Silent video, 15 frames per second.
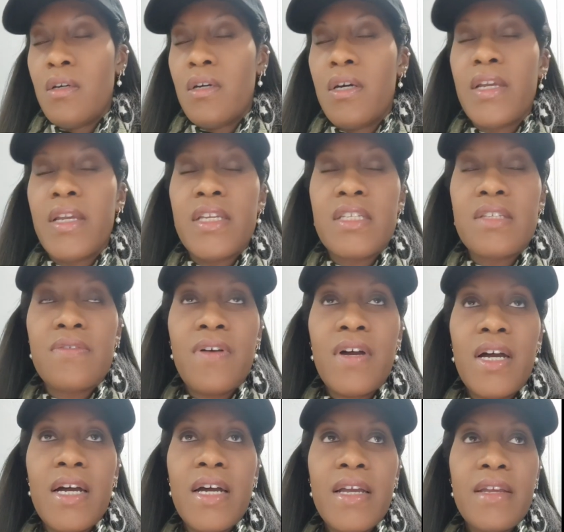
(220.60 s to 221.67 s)
I guess,
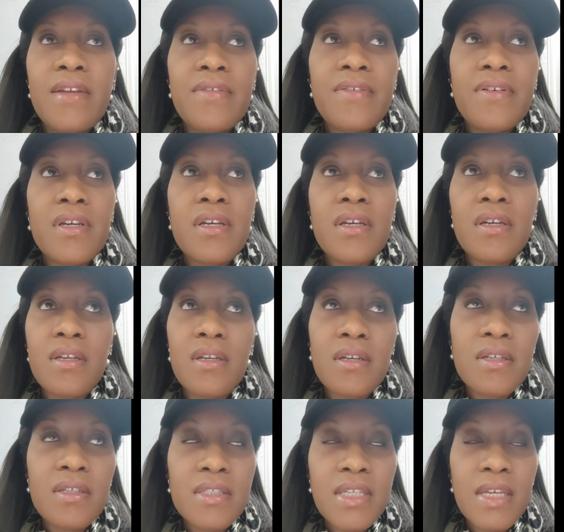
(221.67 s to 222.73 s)
5,
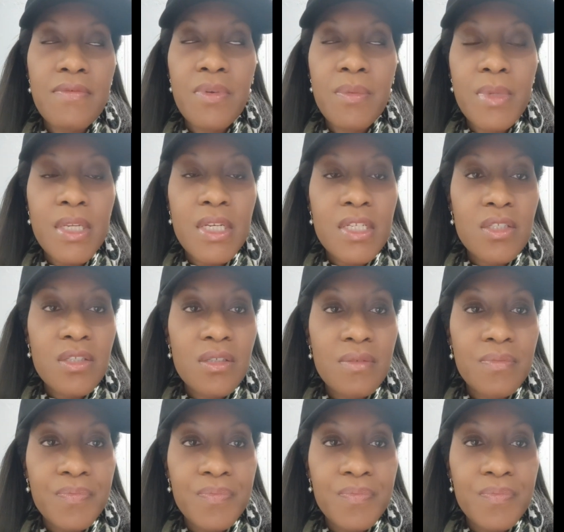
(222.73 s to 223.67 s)
7 minutes.